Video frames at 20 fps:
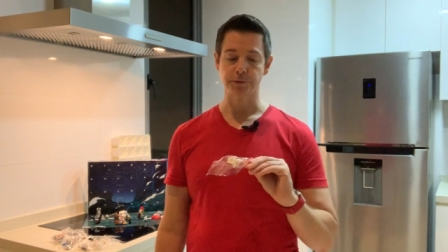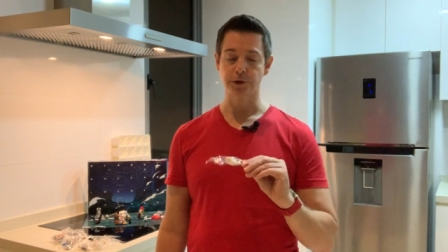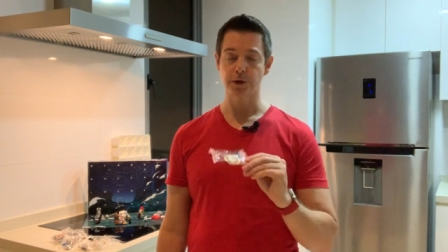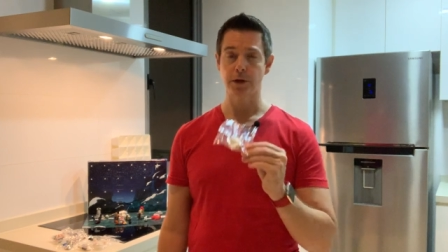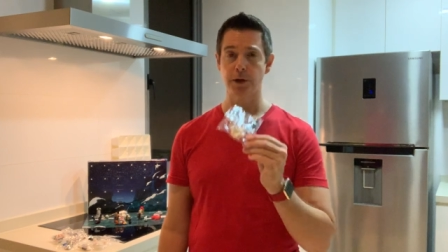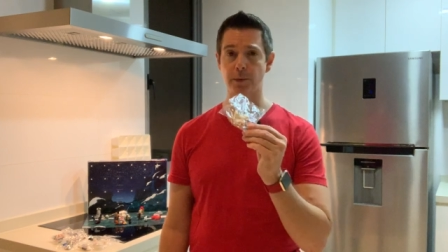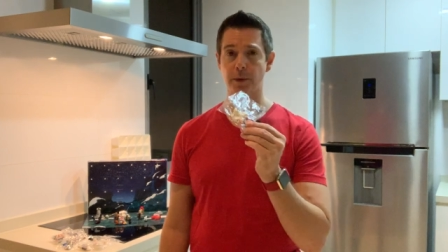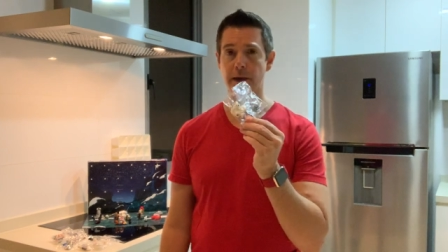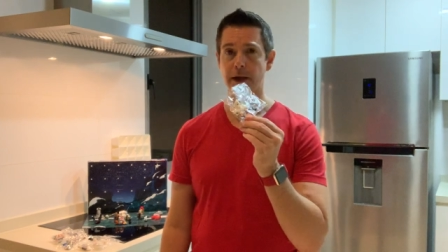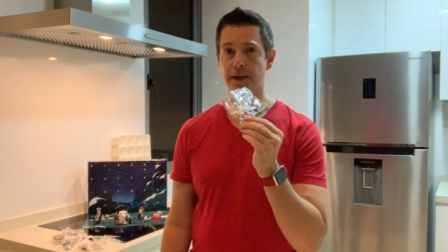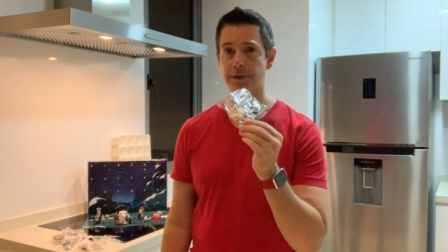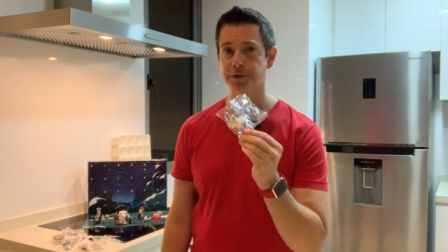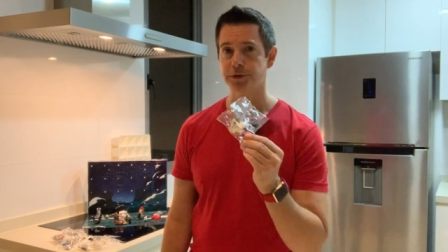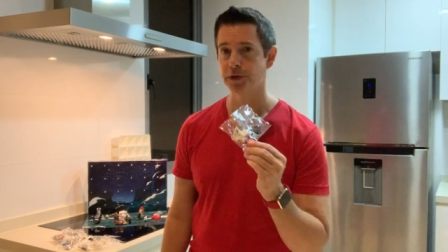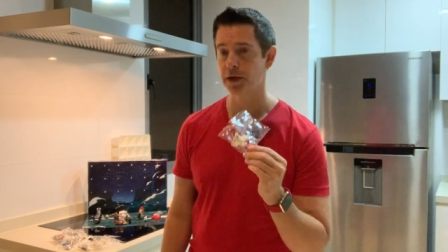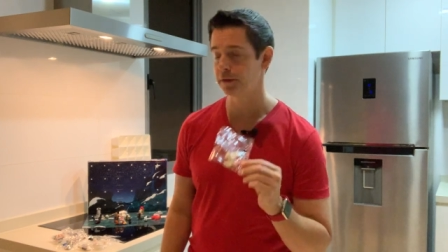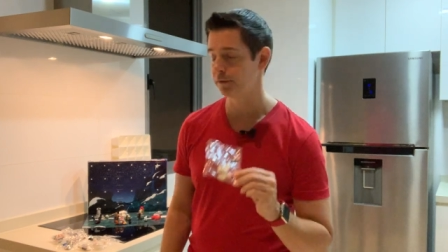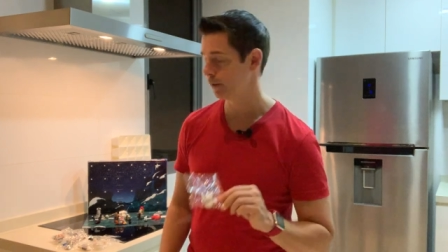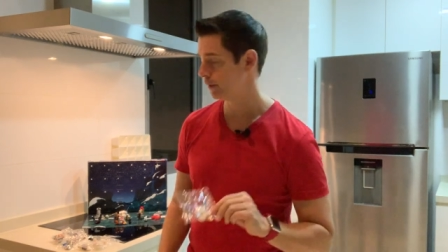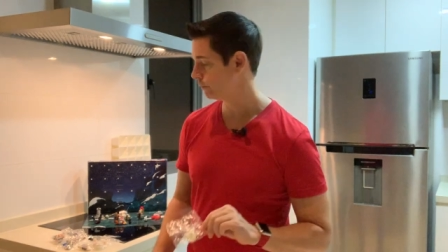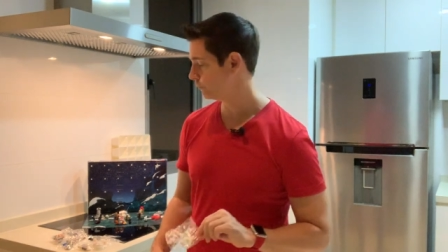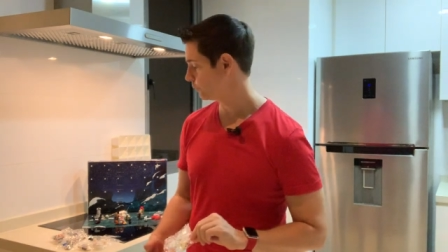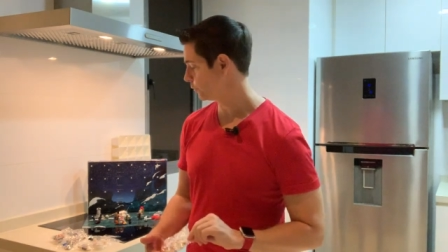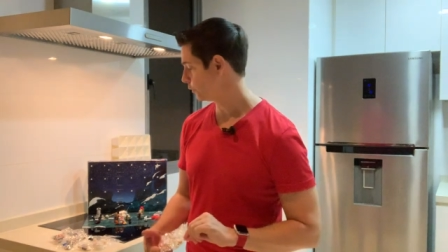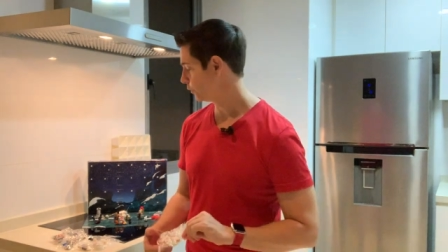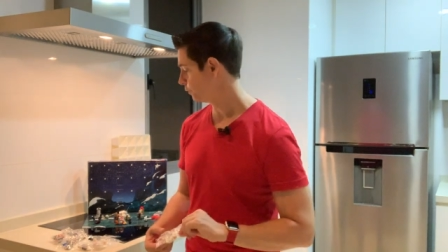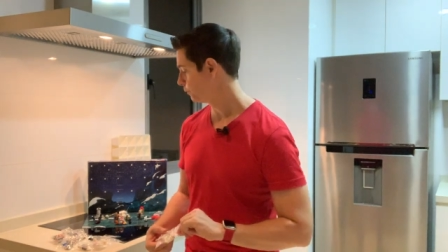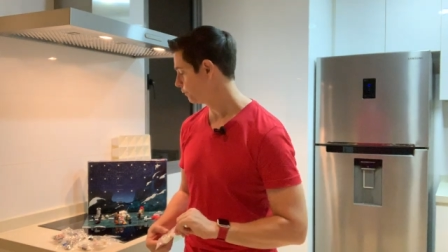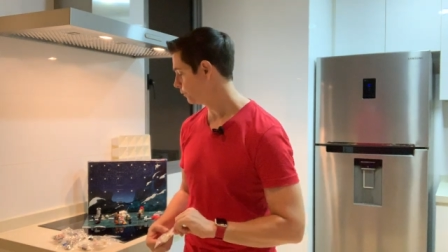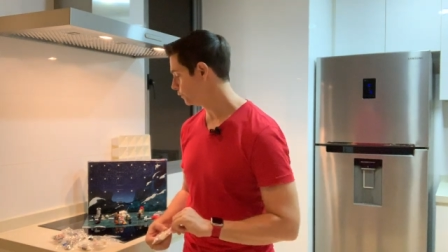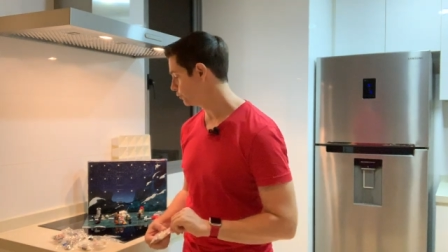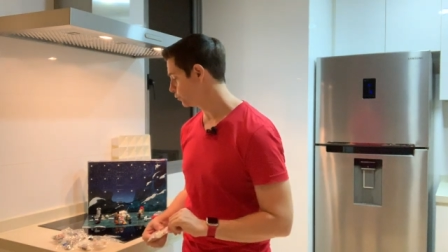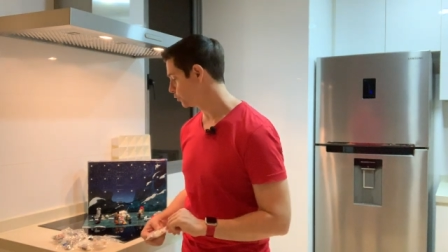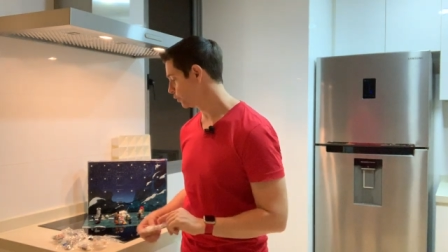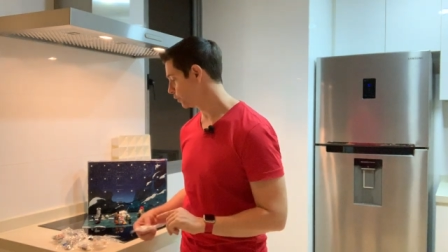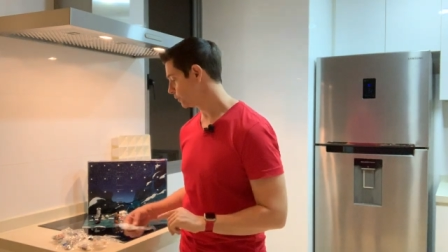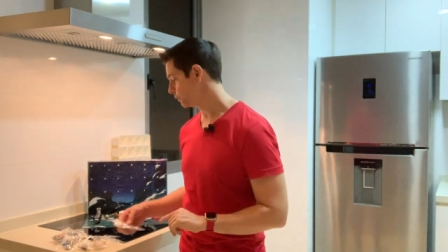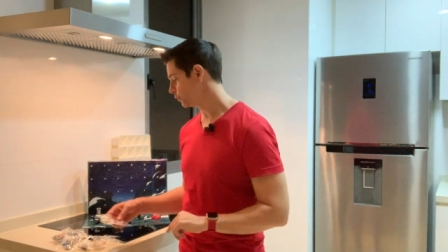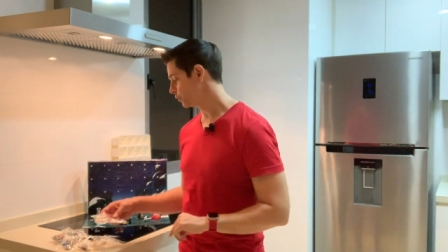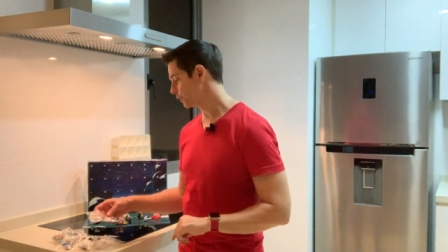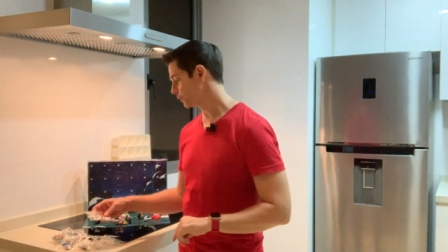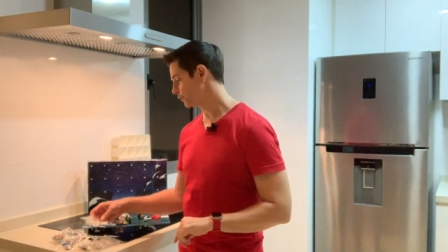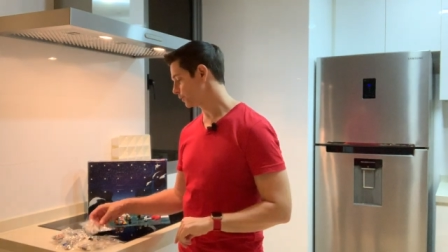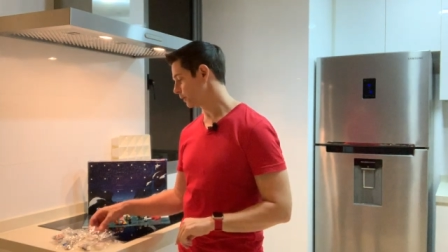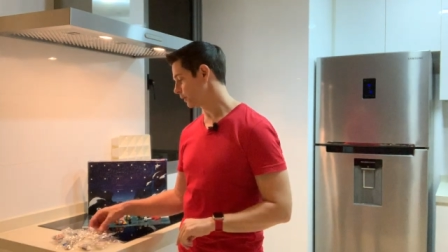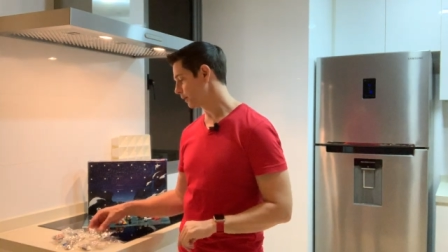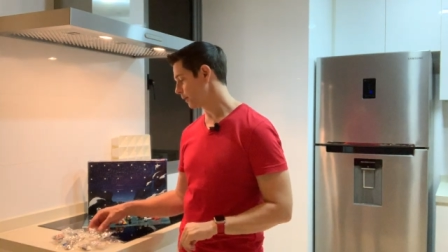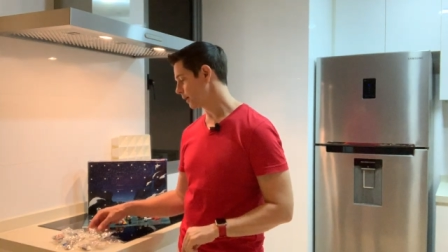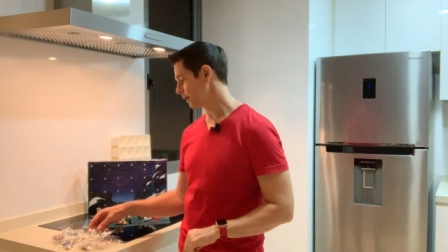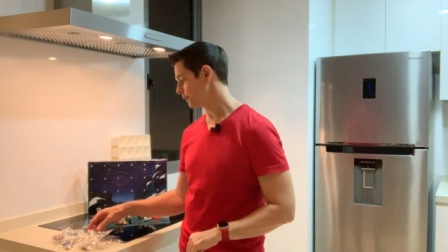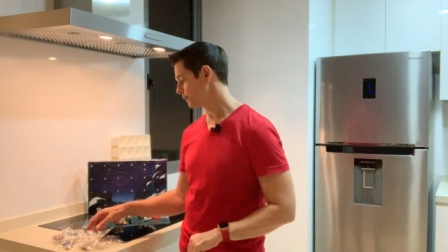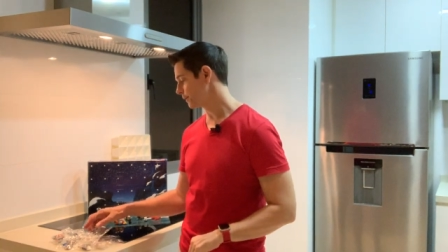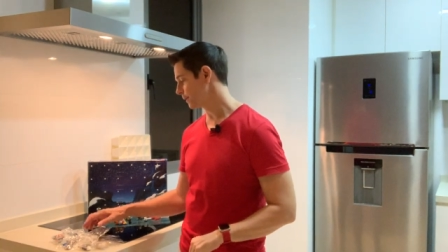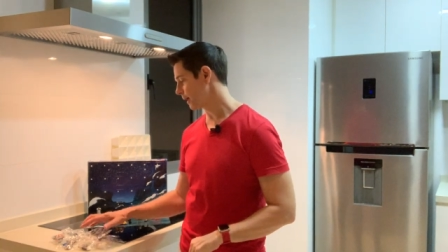So anyway, I'll save him for the future just in case